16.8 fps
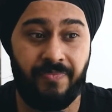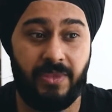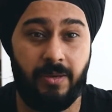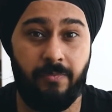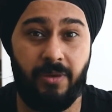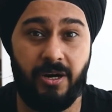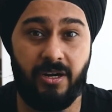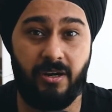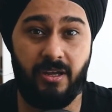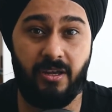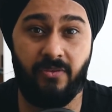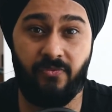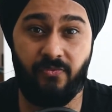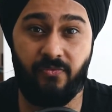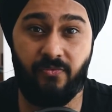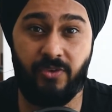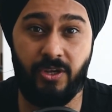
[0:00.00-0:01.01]
But if
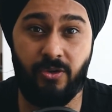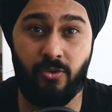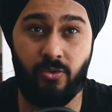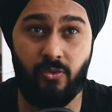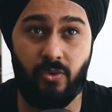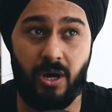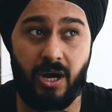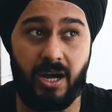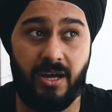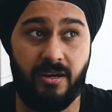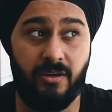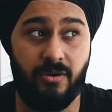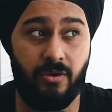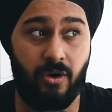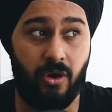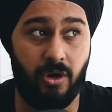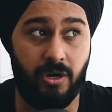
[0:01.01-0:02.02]
you are
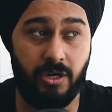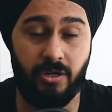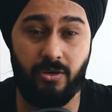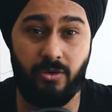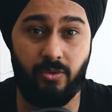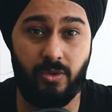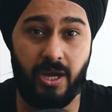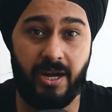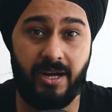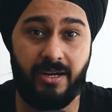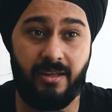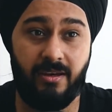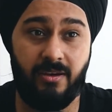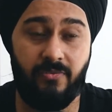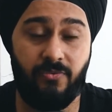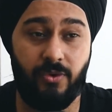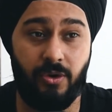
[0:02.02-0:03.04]
not into that,
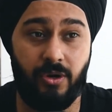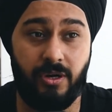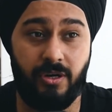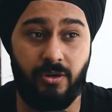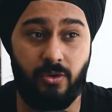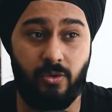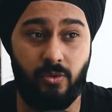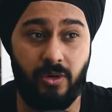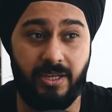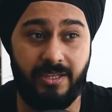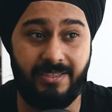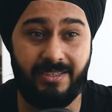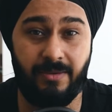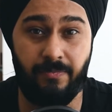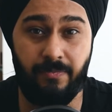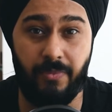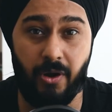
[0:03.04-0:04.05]
and if you are into, let's
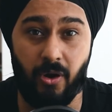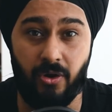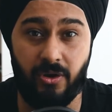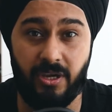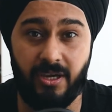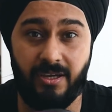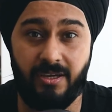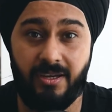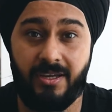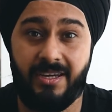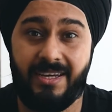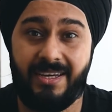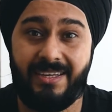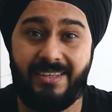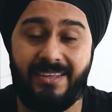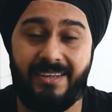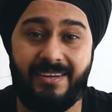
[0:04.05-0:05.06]
say, blogging,
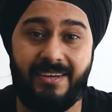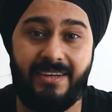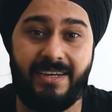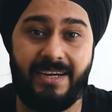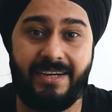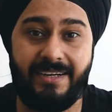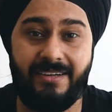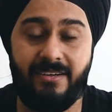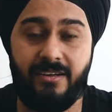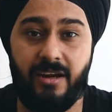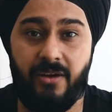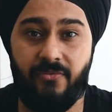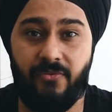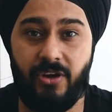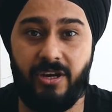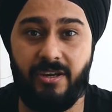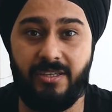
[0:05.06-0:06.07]
then get a
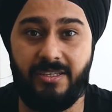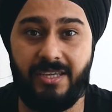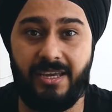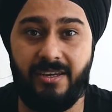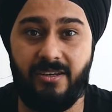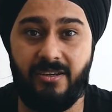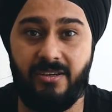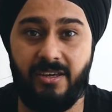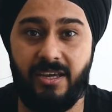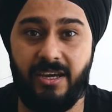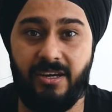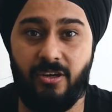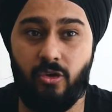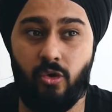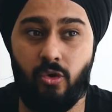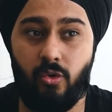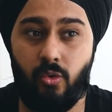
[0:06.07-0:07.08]
graphic designer, get
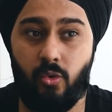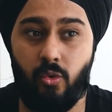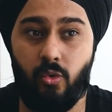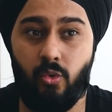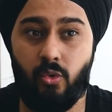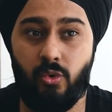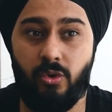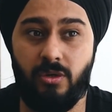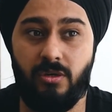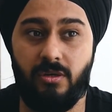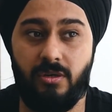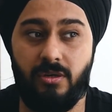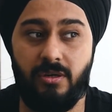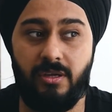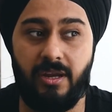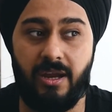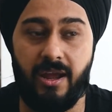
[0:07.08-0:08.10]
your own
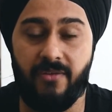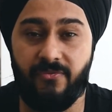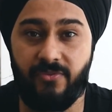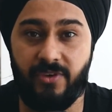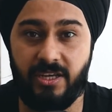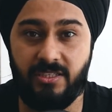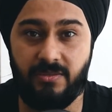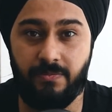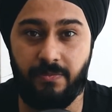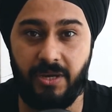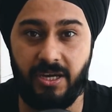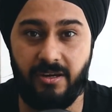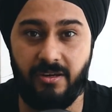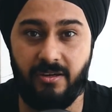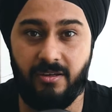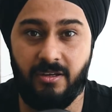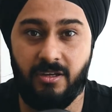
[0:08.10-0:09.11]
graphics
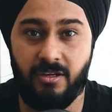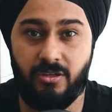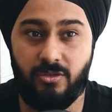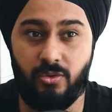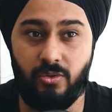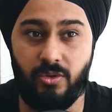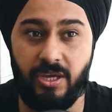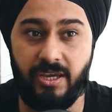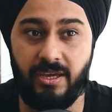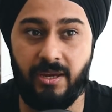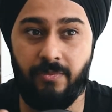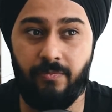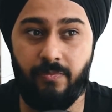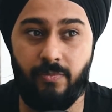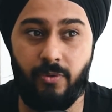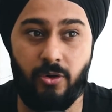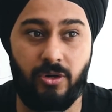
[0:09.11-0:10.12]
made. So they can
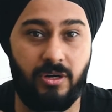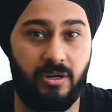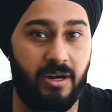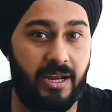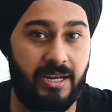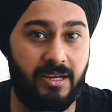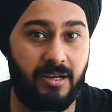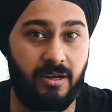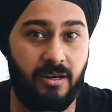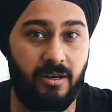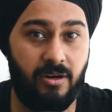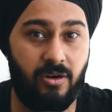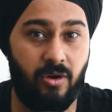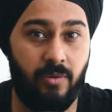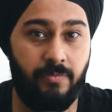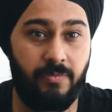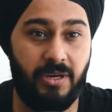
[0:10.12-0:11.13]
put like color
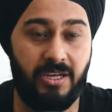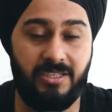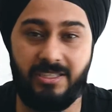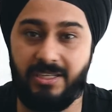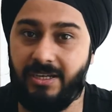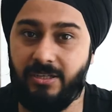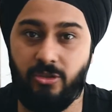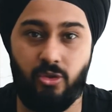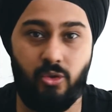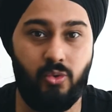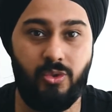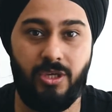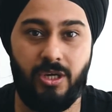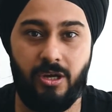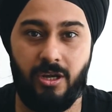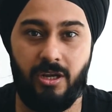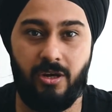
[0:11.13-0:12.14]
combination and choose a
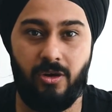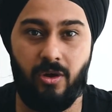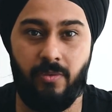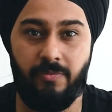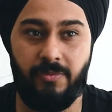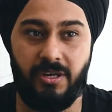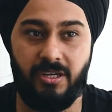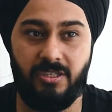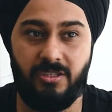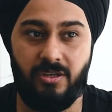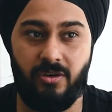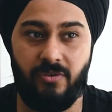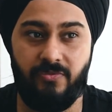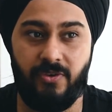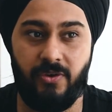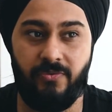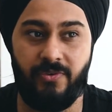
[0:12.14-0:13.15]
color combination
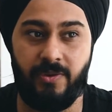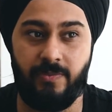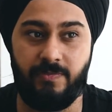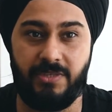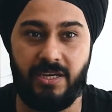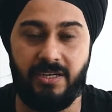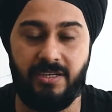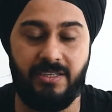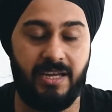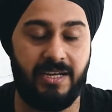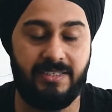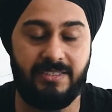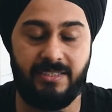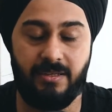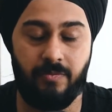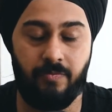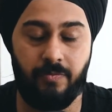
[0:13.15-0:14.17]
of your website.
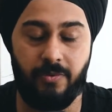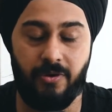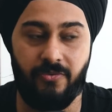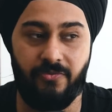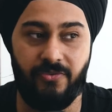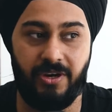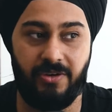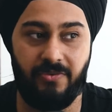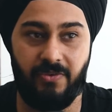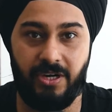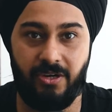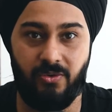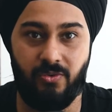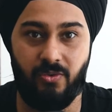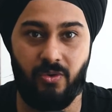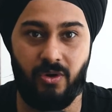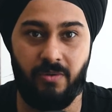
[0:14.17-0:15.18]
That's the perfect way to
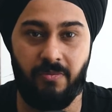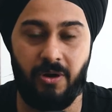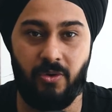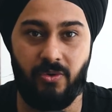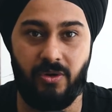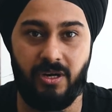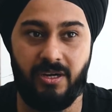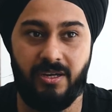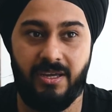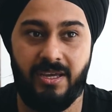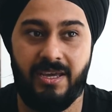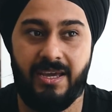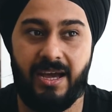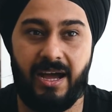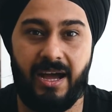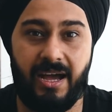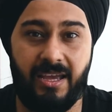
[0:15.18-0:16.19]
go about it.
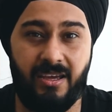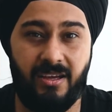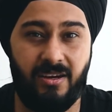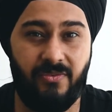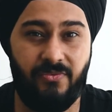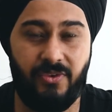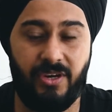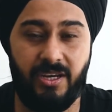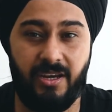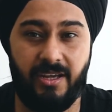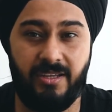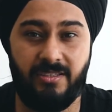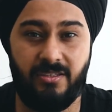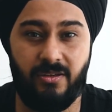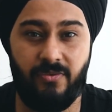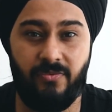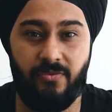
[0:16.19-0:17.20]
Hire a
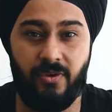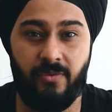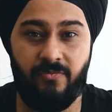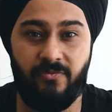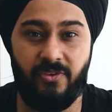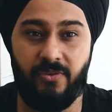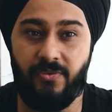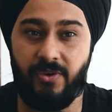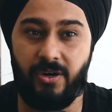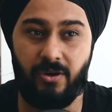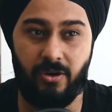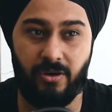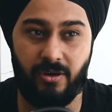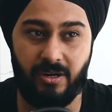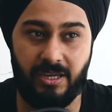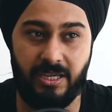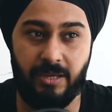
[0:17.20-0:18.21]
freelancer from Fiverr or
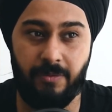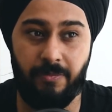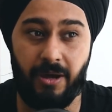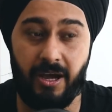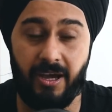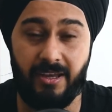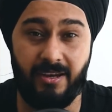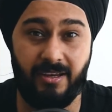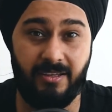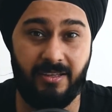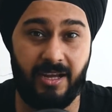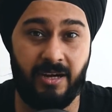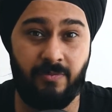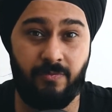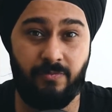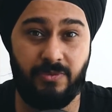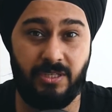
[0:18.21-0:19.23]
keep hiring
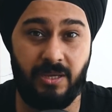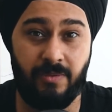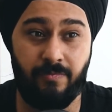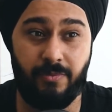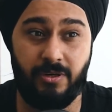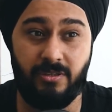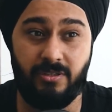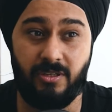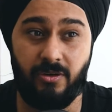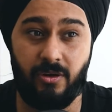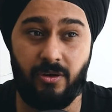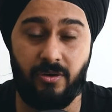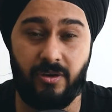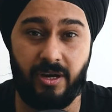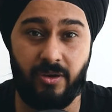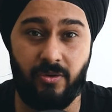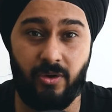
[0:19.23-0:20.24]
that same person on
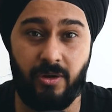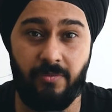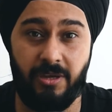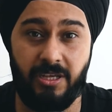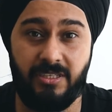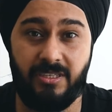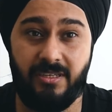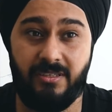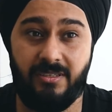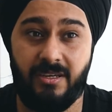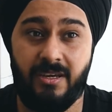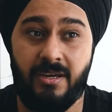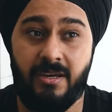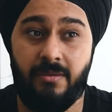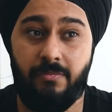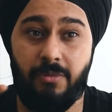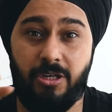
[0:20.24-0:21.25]
regular basis.
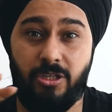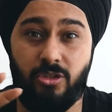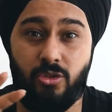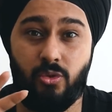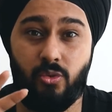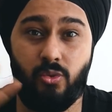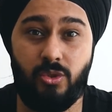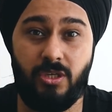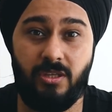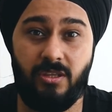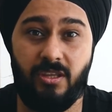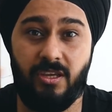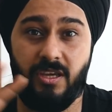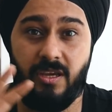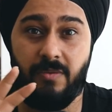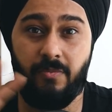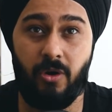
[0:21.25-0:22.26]
But choose a
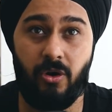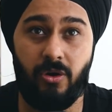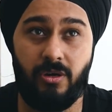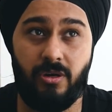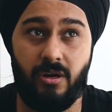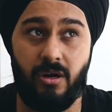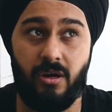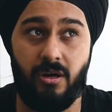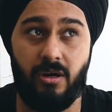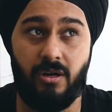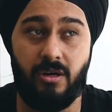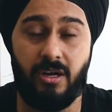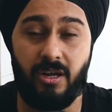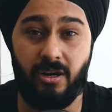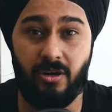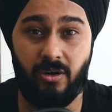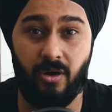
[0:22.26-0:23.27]
theme or
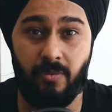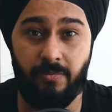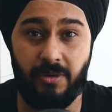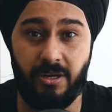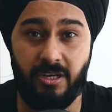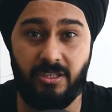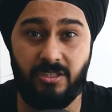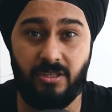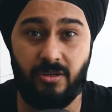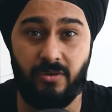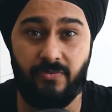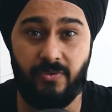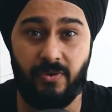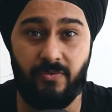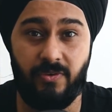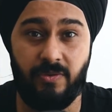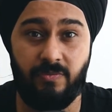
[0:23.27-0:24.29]
color combination of
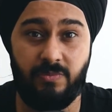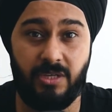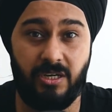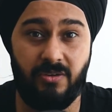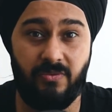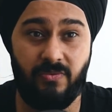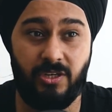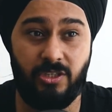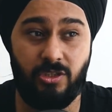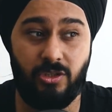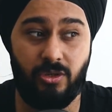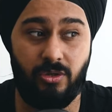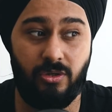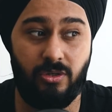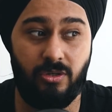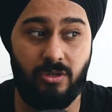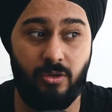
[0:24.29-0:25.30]
your website, which
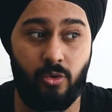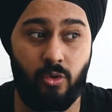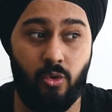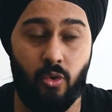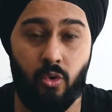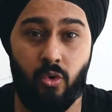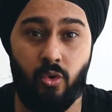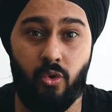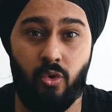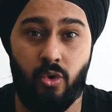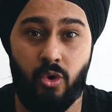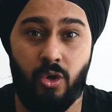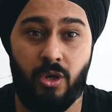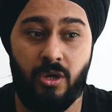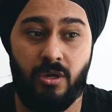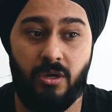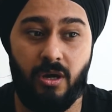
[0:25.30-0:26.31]
should go
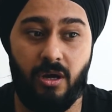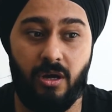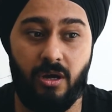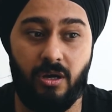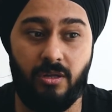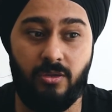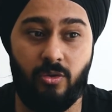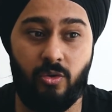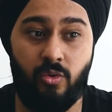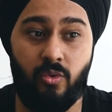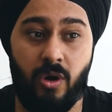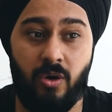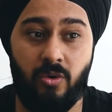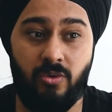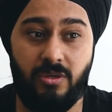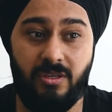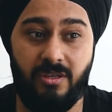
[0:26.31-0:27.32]

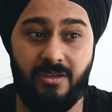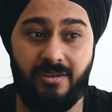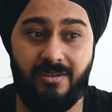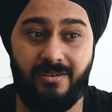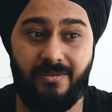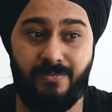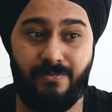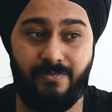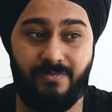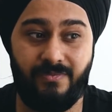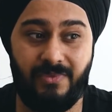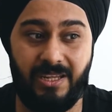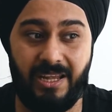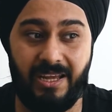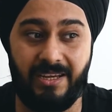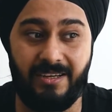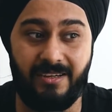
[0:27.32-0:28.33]
throughout
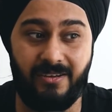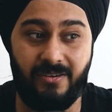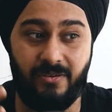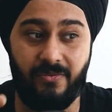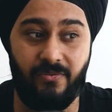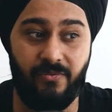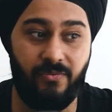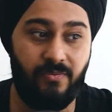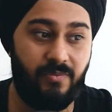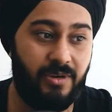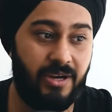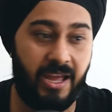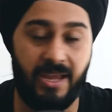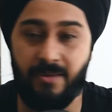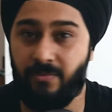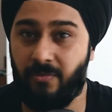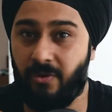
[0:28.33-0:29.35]
the
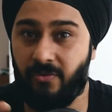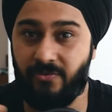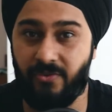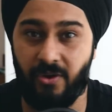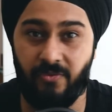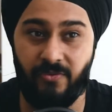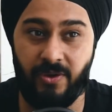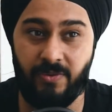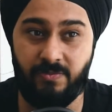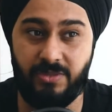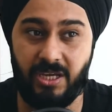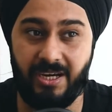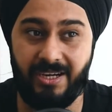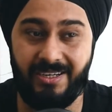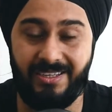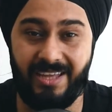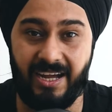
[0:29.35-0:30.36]
time of your
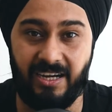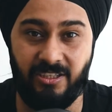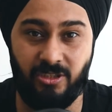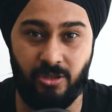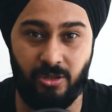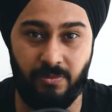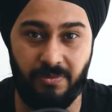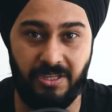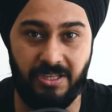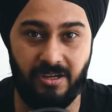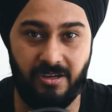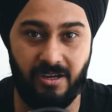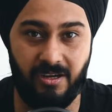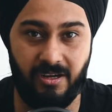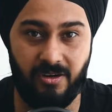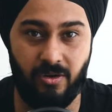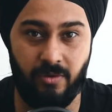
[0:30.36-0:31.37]
website. That should be the
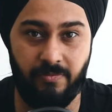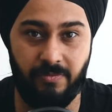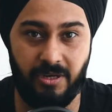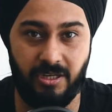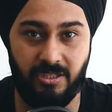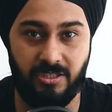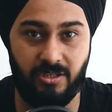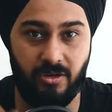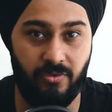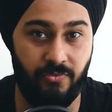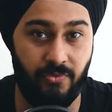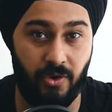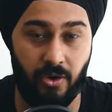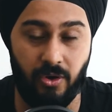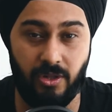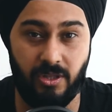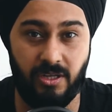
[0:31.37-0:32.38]
color combination of
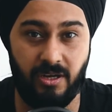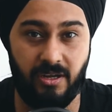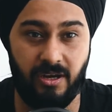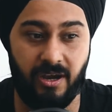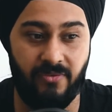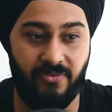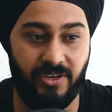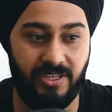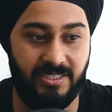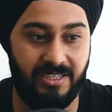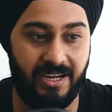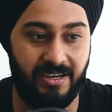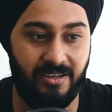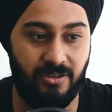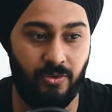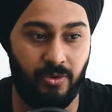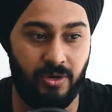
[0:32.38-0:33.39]
all the graphics
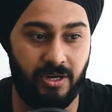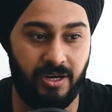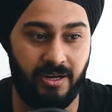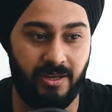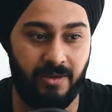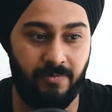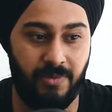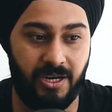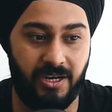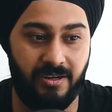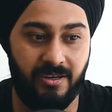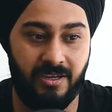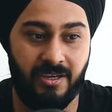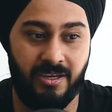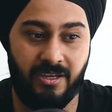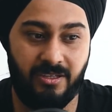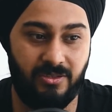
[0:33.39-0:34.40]
that you are getting made.
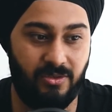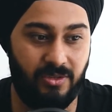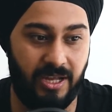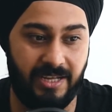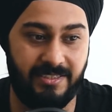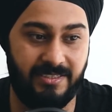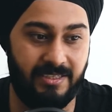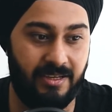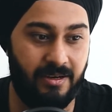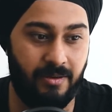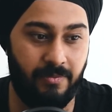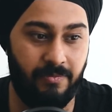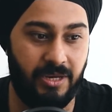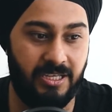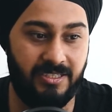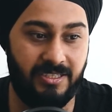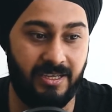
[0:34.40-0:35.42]
So that's an
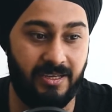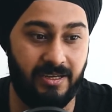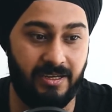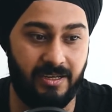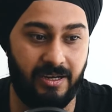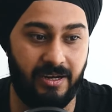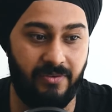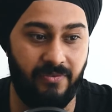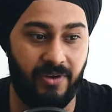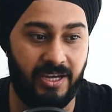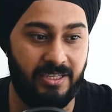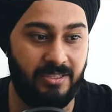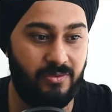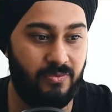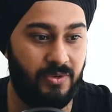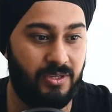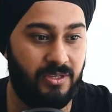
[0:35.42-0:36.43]
amazing advice
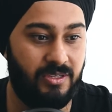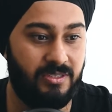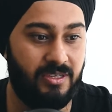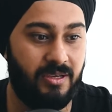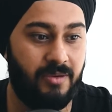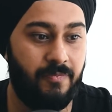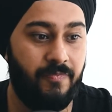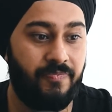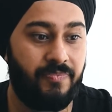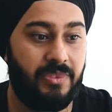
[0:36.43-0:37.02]
for the same.